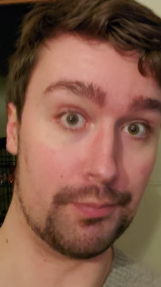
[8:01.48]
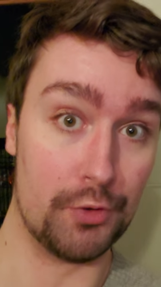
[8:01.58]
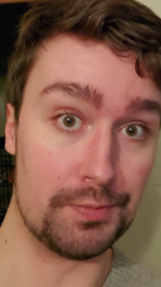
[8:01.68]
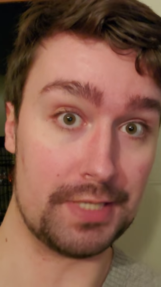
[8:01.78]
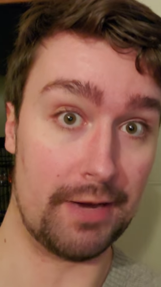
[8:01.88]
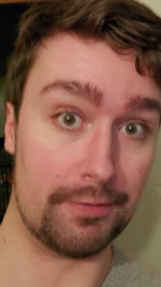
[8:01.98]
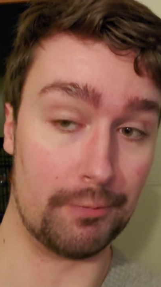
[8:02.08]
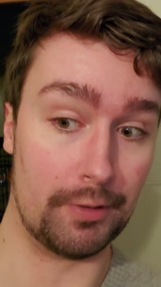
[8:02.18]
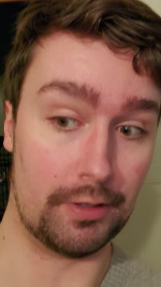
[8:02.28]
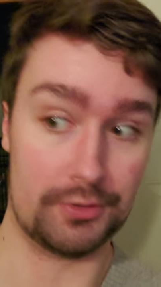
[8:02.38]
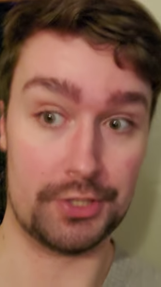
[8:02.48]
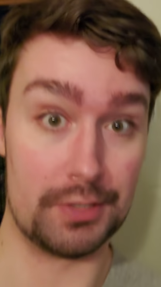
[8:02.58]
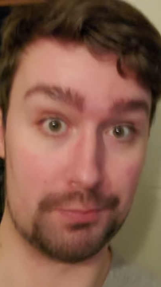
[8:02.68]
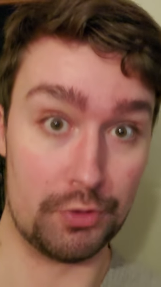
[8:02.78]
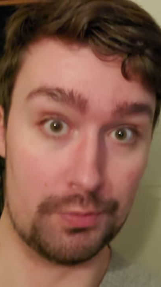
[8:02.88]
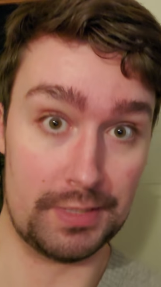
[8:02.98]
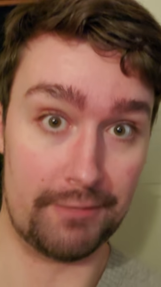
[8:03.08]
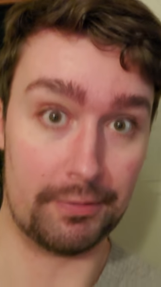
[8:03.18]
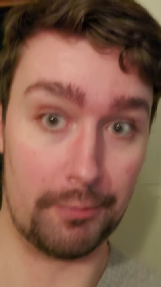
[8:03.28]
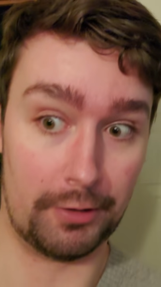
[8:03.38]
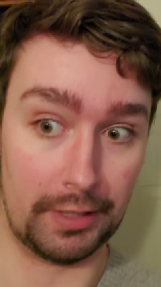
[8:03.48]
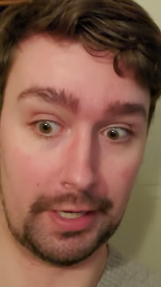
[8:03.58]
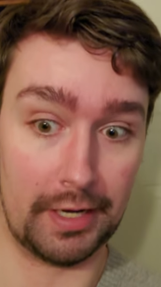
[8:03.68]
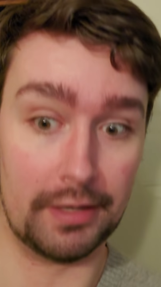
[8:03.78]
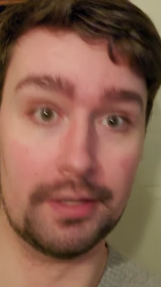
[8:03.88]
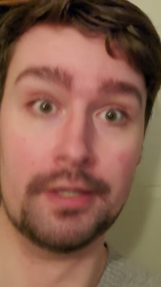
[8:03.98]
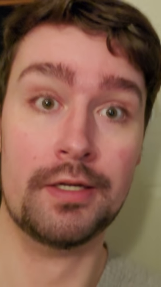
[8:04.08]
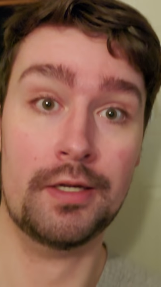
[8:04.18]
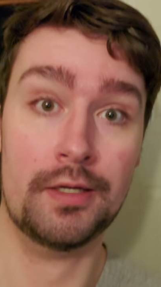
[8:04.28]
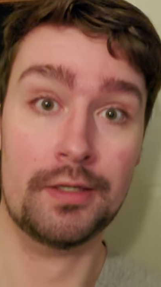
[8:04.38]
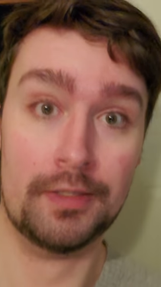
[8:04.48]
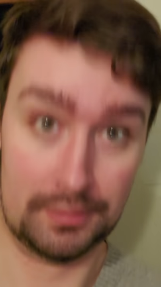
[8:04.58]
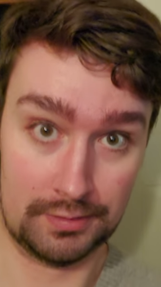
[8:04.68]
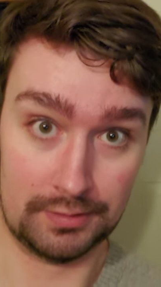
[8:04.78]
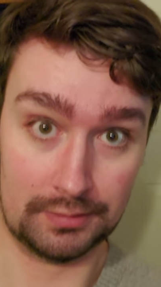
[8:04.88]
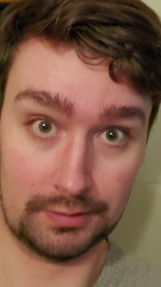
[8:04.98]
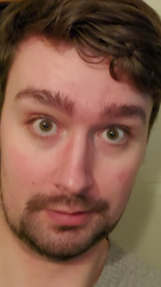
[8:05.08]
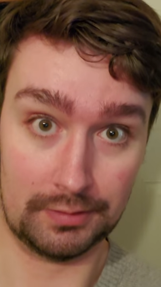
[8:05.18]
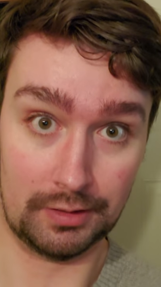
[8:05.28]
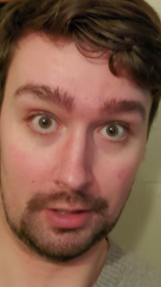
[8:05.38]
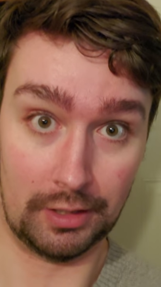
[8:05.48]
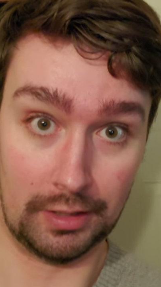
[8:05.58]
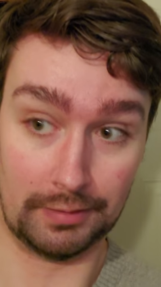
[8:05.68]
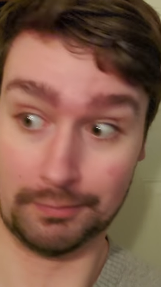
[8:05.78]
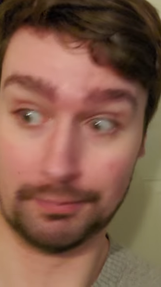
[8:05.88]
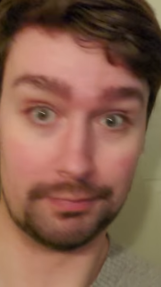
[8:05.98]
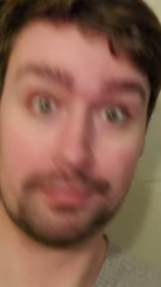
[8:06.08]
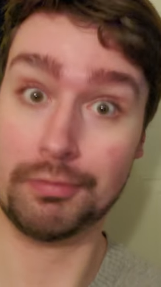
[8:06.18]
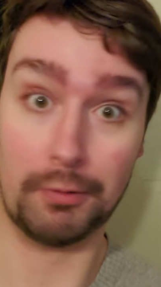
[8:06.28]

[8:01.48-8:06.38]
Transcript: poops everywhere. She just pooped everywhere again. It's